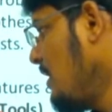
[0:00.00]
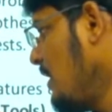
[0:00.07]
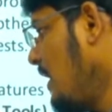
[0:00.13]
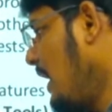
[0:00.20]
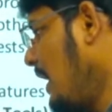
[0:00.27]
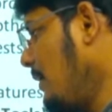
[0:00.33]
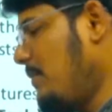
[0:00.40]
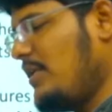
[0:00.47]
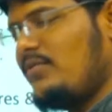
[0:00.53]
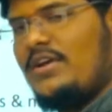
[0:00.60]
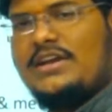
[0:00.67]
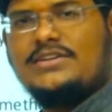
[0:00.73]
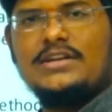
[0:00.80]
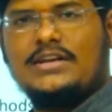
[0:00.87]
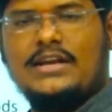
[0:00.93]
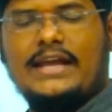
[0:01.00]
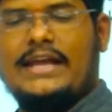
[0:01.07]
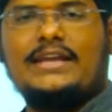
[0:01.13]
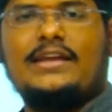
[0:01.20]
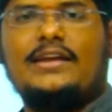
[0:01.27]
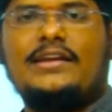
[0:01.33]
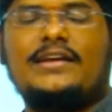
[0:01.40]
Abbreviation, like
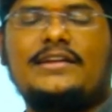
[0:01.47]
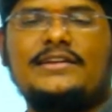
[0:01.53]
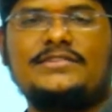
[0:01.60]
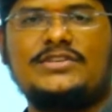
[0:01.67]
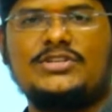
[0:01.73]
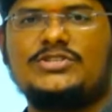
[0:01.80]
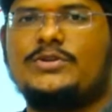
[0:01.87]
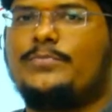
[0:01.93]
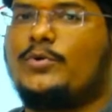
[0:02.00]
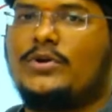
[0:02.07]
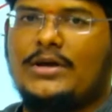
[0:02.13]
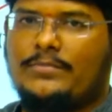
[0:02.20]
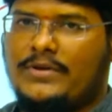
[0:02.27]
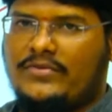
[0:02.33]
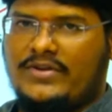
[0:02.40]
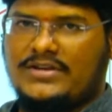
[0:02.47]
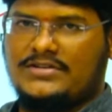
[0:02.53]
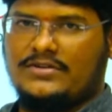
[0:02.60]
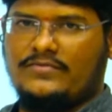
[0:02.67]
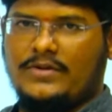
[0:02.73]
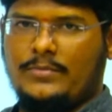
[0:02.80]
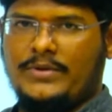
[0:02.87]
in a research report,
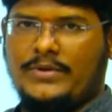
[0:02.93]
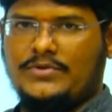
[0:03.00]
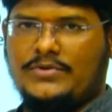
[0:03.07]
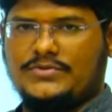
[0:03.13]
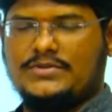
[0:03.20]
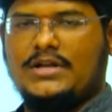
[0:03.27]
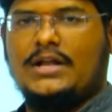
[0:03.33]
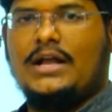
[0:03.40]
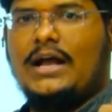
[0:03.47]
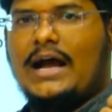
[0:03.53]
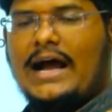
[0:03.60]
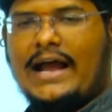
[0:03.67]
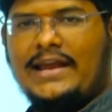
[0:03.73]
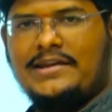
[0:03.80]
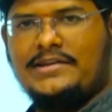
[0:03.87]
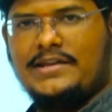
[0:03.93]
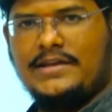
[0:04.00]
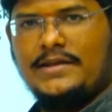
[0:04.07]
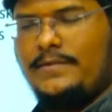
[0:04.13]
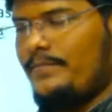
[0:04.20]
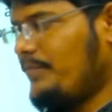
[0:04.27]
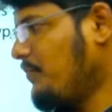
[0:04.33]
abbreviation will be used.
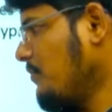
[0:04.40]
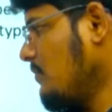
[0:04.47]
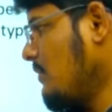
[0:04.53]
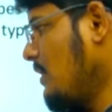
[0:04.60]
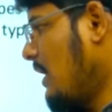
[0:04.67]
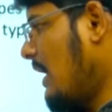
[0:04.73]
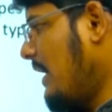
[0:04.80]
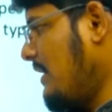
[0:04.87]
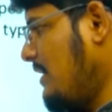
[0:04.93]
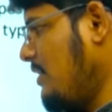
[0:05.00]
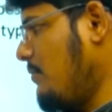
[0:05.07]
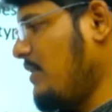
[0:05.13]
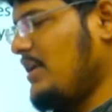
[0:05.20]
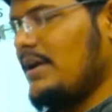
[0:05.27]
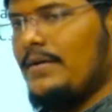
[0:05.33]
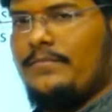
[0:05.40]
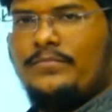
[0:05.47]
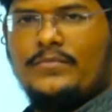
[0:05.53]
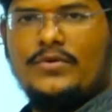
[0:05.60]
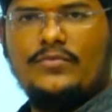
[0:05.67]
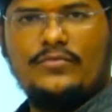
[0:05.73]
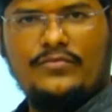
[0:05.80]
ID, IDBM,
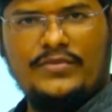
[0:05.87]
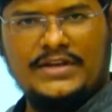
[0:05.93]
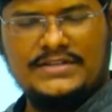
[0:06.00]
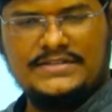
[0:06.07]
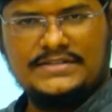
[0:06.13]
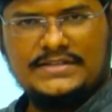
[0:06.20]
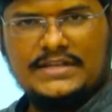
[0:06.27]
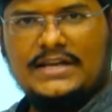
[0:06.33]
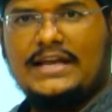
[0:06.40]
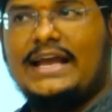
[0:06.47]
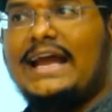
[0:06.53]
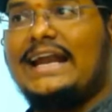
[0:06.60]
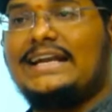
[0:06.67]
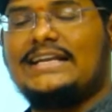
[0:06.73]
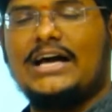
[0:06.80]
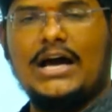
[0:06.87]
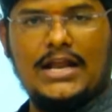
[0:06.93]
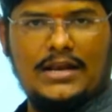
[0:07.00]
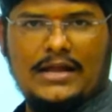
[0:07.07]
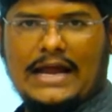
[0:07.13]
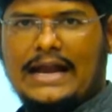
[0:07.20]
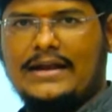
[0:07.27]
WIZ, et
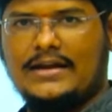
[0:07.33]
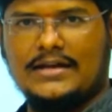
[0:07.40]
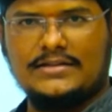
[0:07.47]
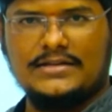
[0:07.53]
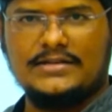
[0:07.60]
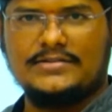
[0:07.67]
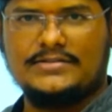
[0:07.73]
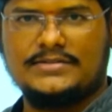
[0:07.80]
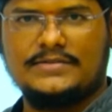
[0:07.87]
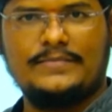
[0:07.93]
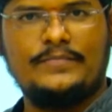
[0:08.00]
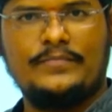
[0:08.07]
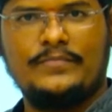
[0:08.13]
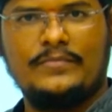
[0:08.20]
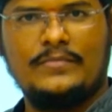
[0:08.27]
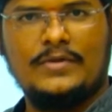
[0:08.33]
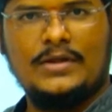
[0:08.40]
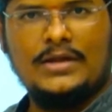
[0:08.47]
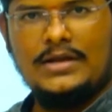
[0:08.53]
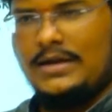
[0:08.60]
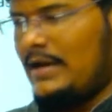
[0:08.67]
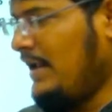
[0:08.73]
al. And others.
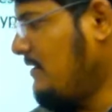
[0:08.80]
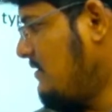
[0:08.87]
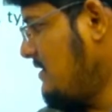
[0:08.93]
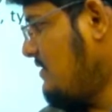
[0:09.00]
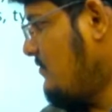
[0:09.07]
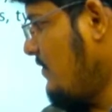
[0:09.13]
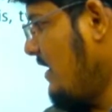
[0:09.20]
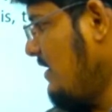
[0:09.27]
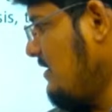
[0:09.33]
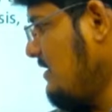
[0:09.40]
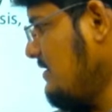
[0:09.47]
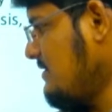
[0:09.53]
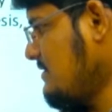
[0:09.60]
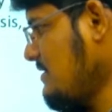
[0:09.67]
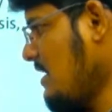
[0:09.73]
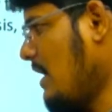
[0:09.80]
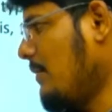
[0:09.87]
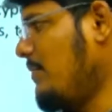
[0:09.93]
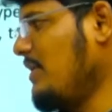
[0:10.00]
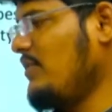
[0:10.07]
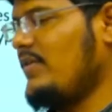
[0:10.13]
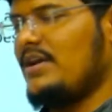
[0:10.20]
Like this, various
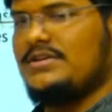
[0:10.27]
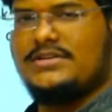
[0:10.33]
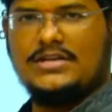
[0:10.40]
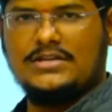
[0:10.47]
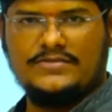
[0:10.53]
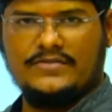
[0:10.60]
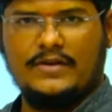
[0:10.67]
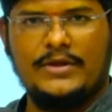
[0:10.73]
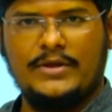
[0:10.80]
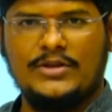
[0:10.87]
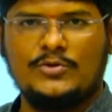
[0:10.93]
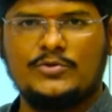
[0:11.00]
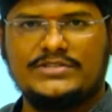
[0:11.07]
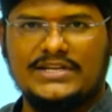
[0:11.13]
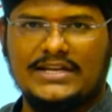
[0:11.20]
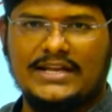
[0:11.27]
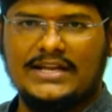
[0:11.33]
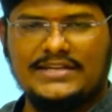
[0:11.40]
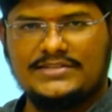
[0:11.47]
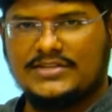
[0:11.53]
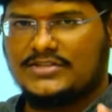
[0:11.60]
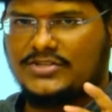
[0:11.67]
abbreviations will be used in a
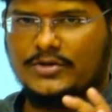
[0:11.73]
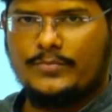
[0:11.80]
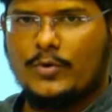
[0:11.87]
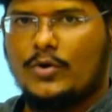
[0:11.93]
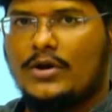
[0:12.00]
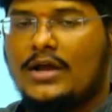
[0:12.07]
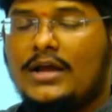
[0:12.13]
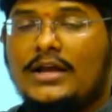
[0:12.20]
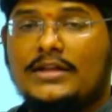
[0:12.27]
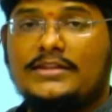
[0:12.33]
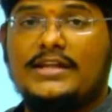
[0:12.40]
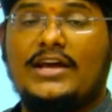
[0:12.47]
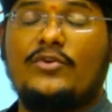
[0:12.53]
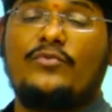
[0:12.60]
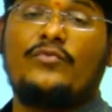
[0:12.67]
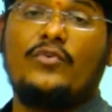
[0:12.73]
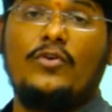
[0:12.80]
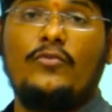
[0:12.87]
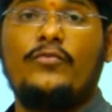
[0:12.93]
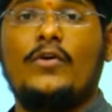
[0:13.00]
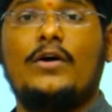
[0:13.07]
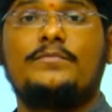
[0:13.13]
research report. Their full
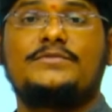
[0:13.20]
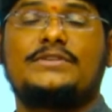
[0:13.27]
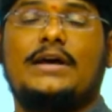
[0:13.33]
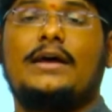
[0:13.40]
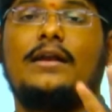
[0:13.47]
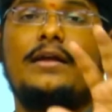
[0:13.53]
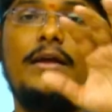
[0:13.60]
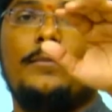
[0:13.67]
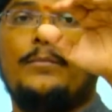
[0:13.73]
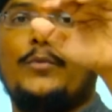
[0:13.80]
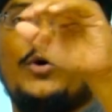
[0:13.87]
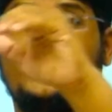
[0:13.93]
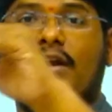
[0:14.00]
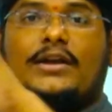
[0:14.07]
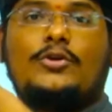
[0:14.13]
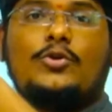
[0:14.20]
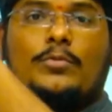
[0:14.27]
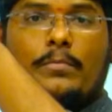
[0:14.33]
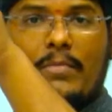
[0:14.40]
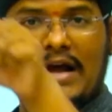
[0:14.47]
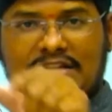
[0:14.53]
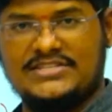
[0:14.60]
forms are important to
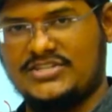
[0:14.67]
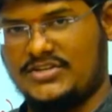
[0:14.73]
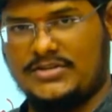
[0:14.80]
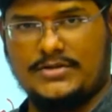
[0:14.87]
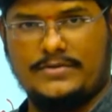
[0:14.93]
match it.